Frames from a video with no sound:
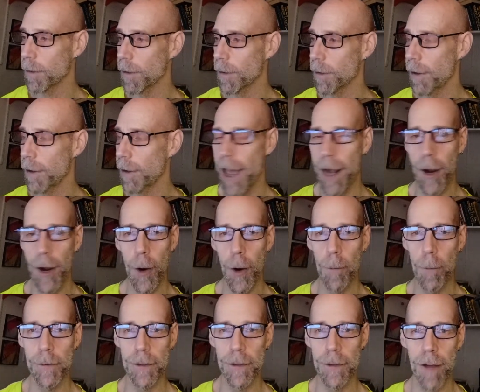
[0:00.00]
And I hope it's
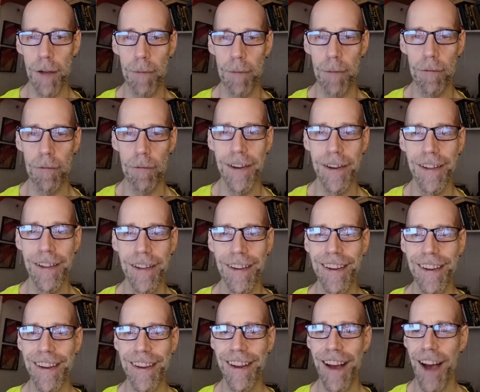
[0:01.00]
enough, my friend.
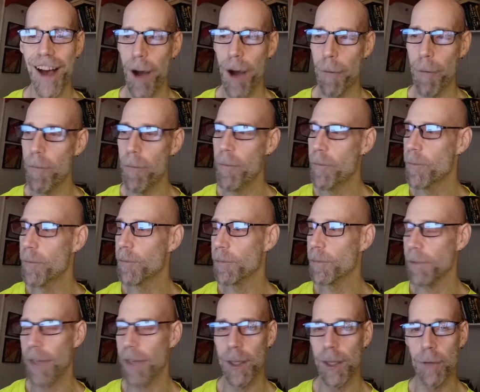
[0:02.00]
Um,
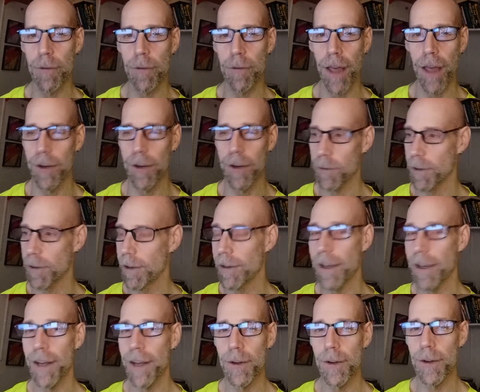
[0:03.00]
Thank you for that. It
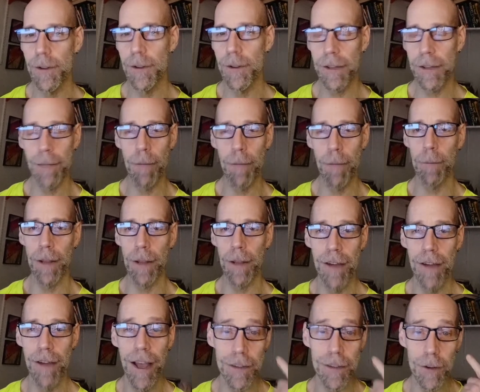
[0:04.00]
literally made me laugh.
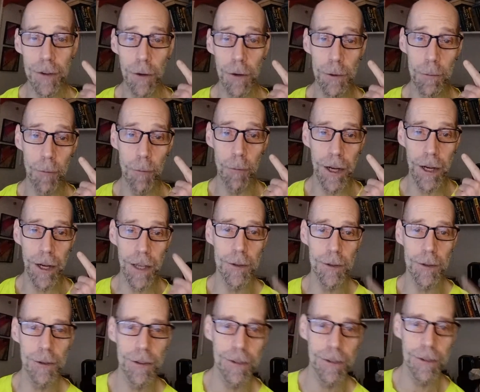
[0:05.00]
It's also bringing
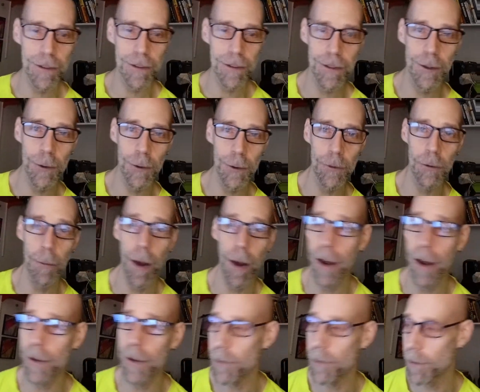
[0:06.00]
tears to my
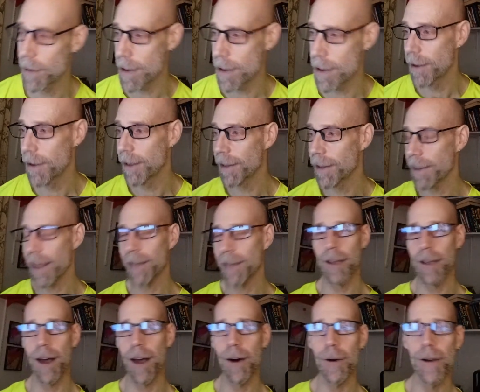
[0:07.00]
eyes. That's
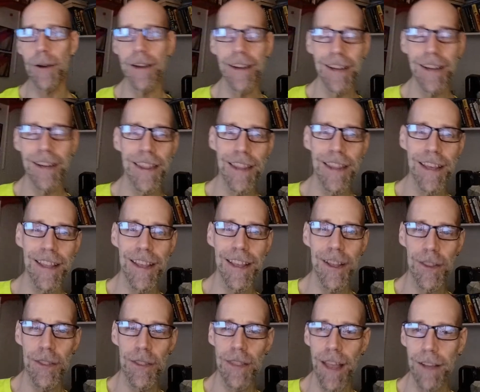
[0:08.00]
how
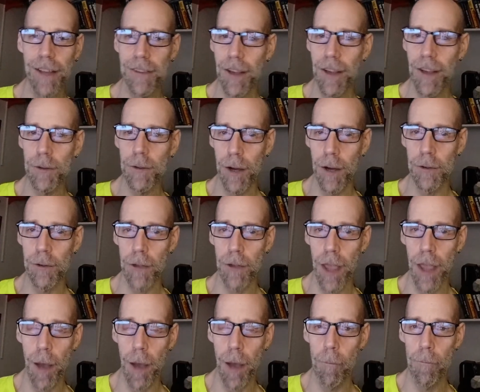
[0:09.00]
touched I
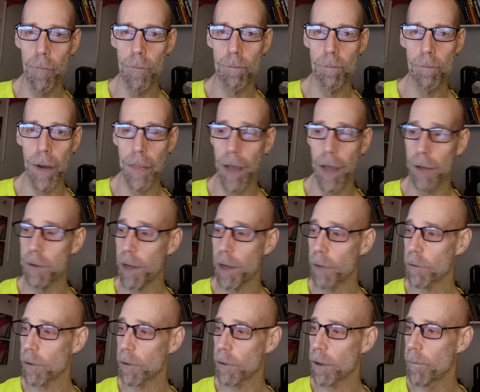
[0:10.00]
am by that
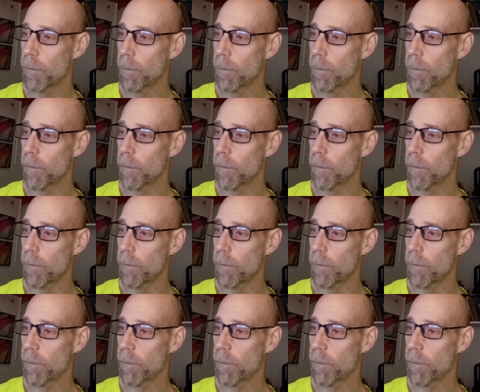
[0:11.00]
gesture.